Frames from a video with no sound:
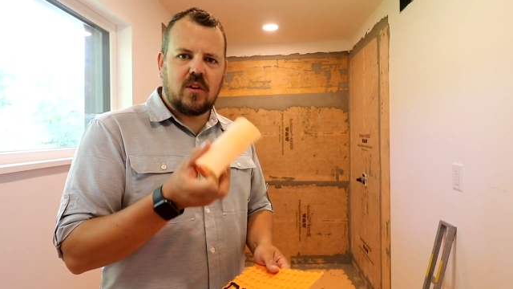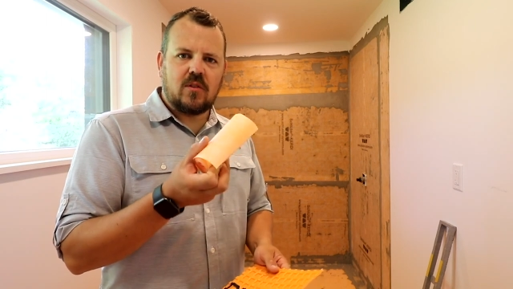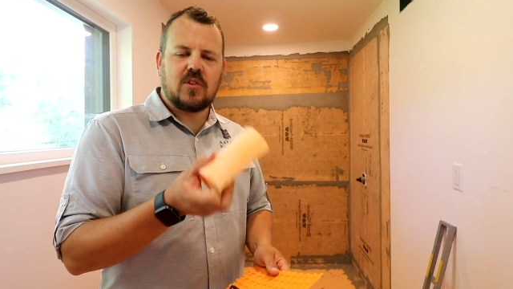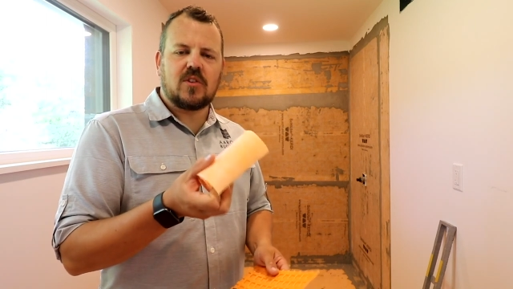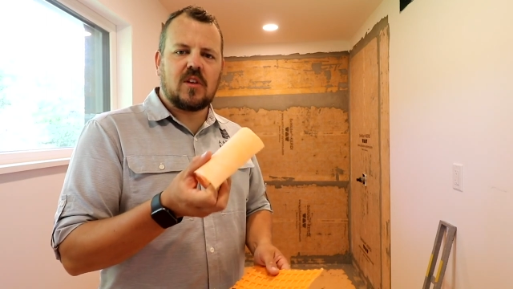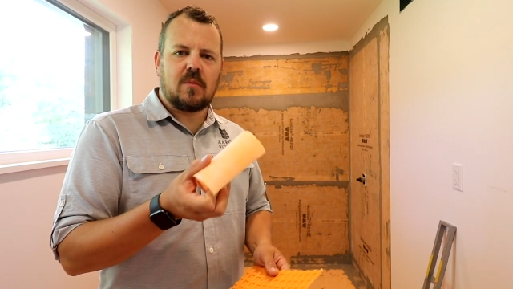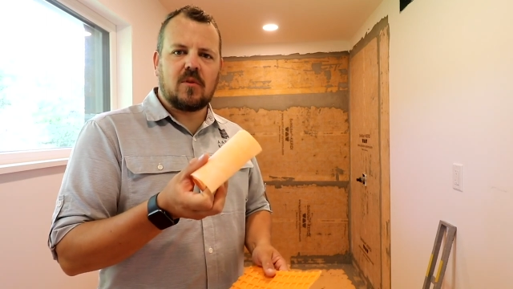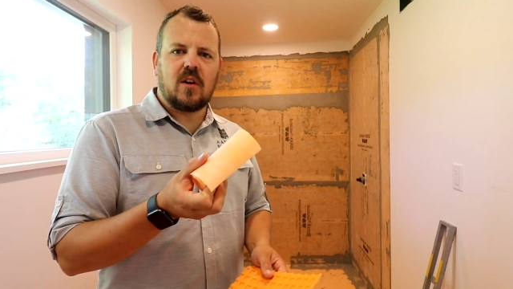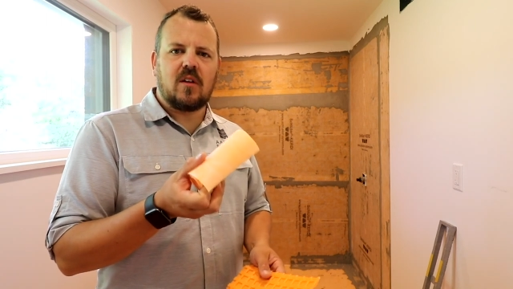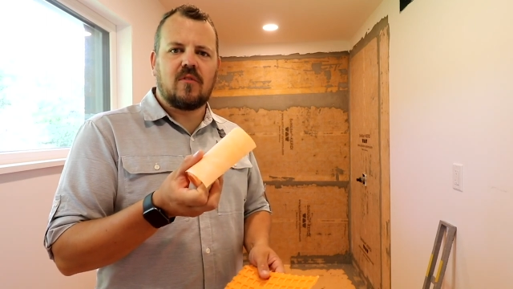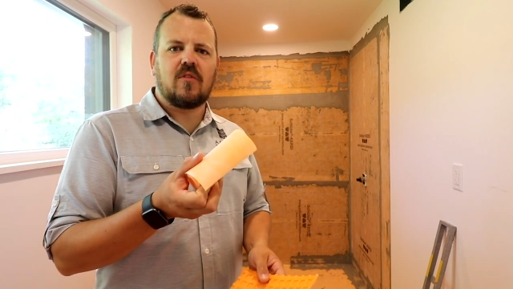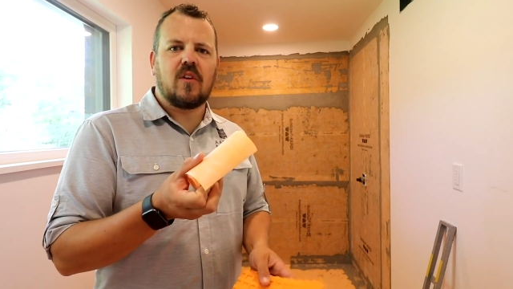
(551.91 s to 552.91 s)
that you just
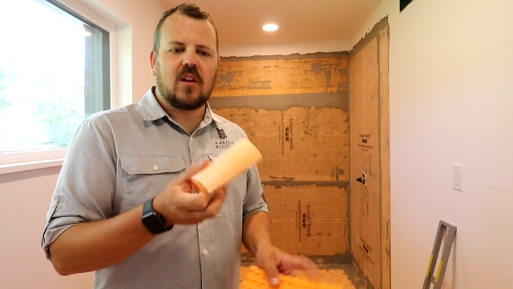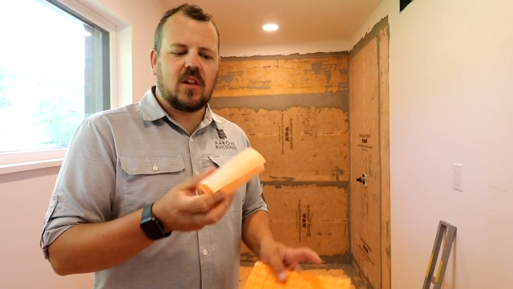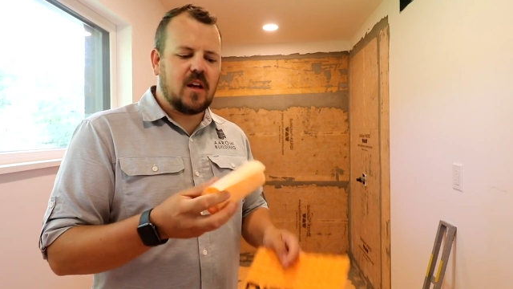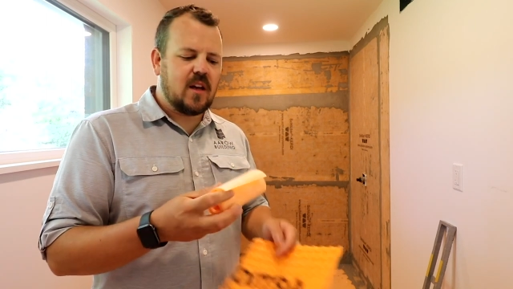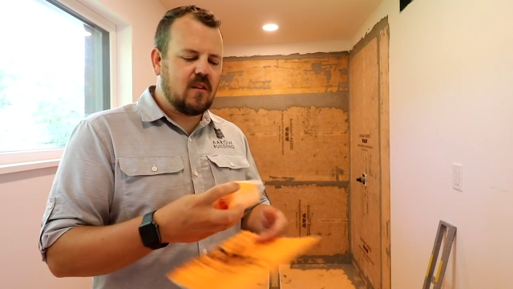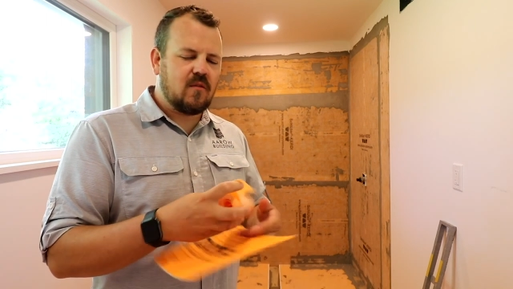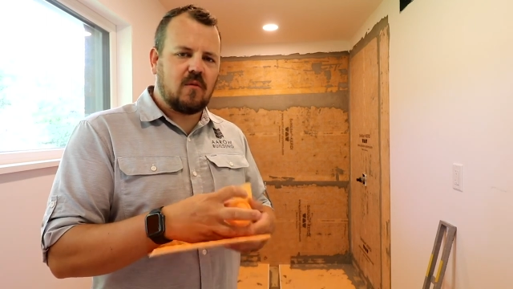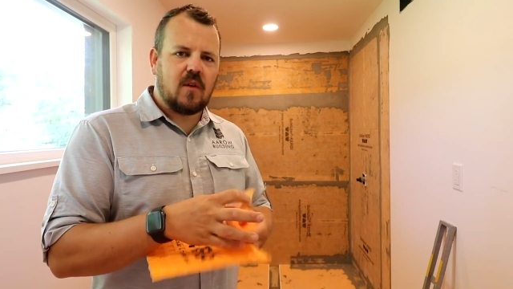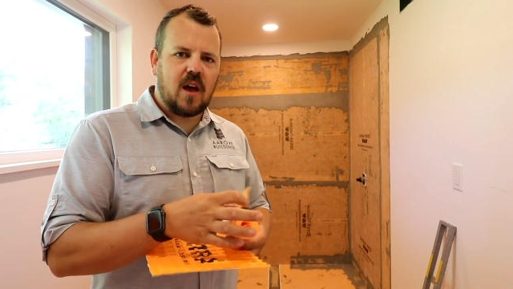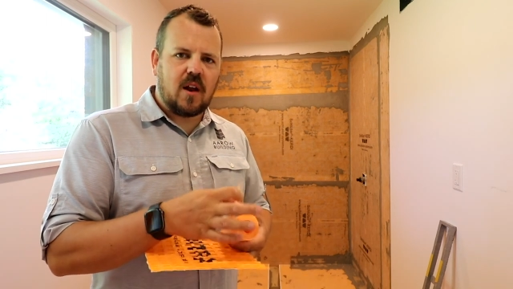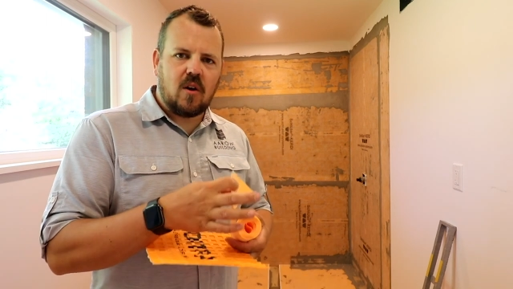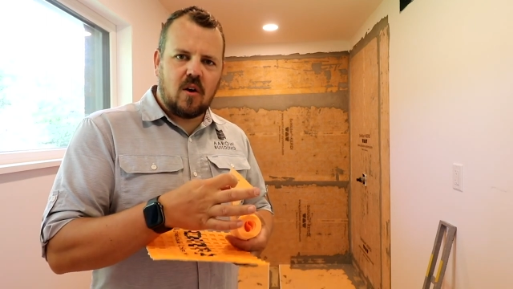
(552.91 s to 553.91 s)
upgraded for a client
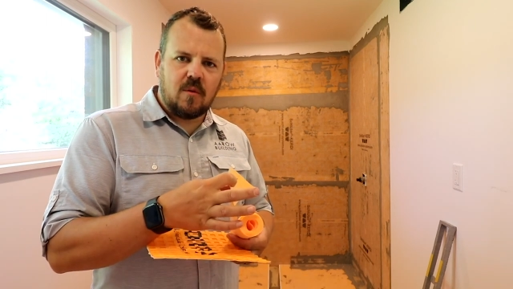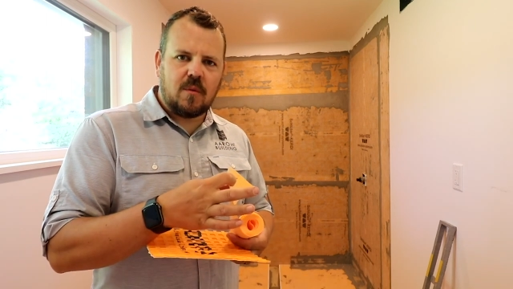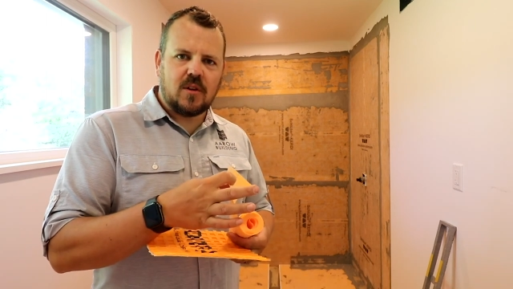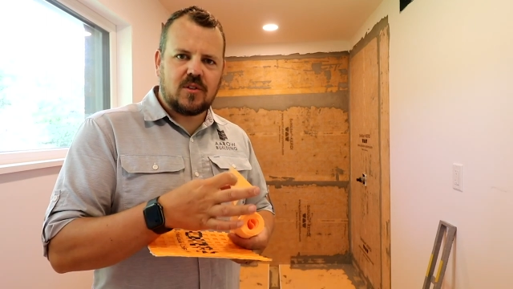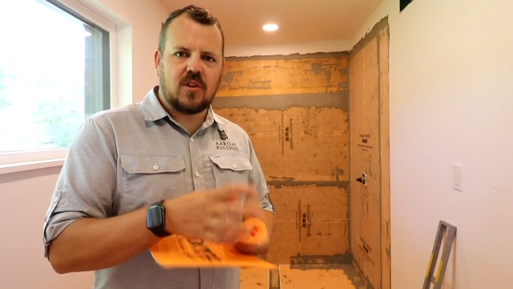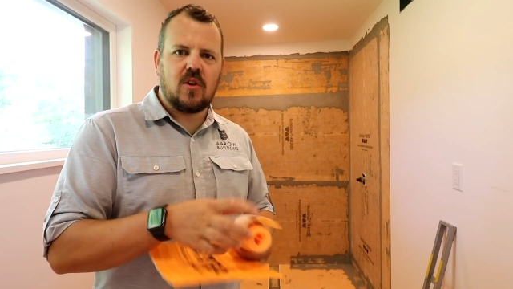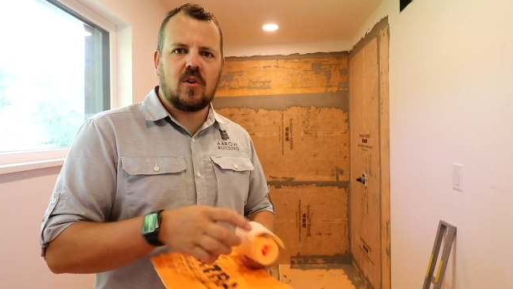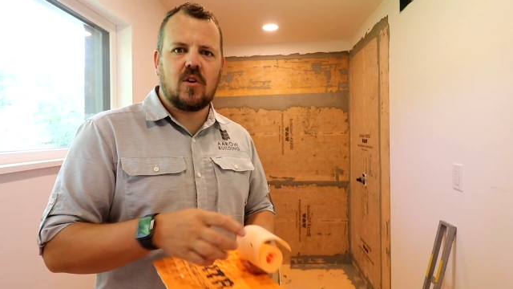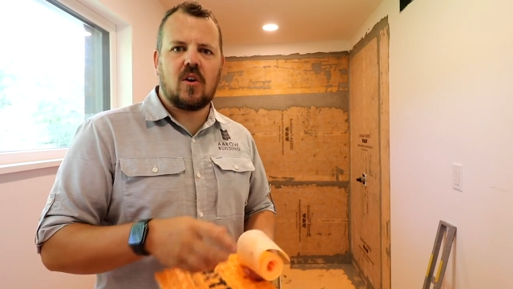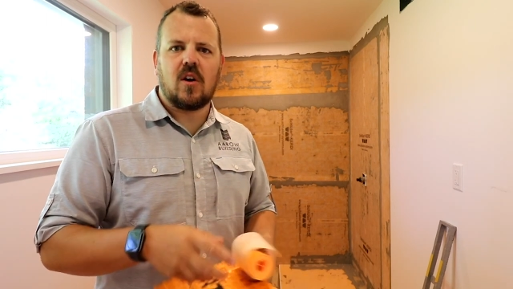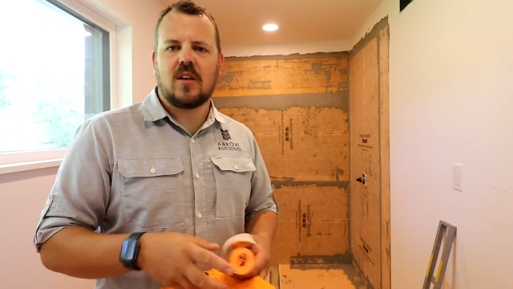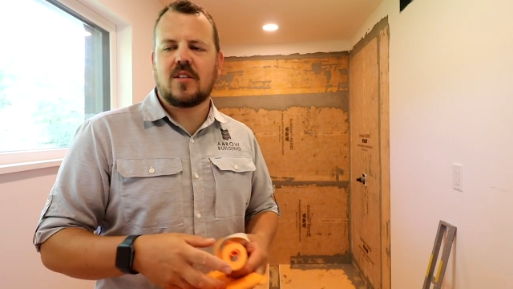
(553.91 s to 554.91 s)
at almost no
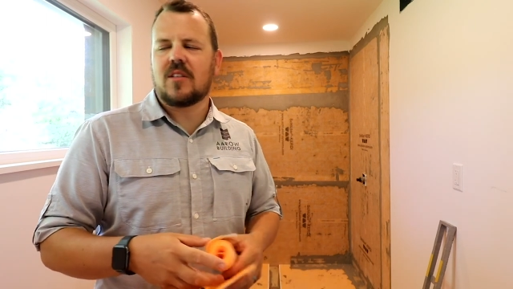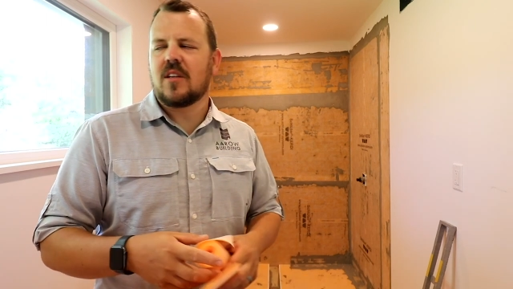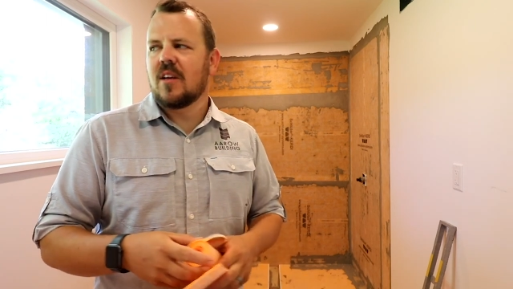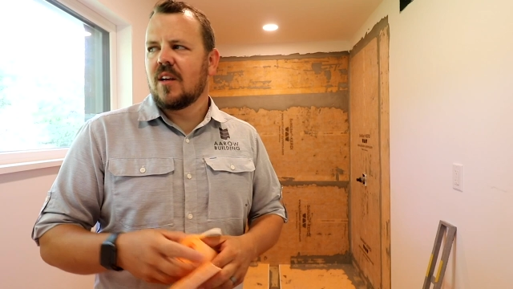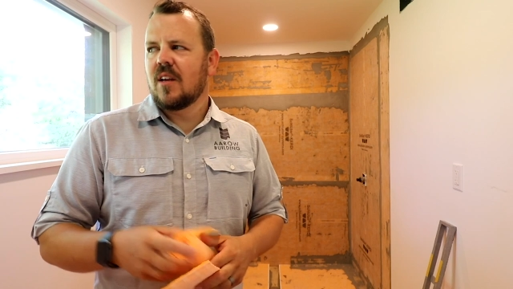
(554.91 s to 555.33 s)
cost.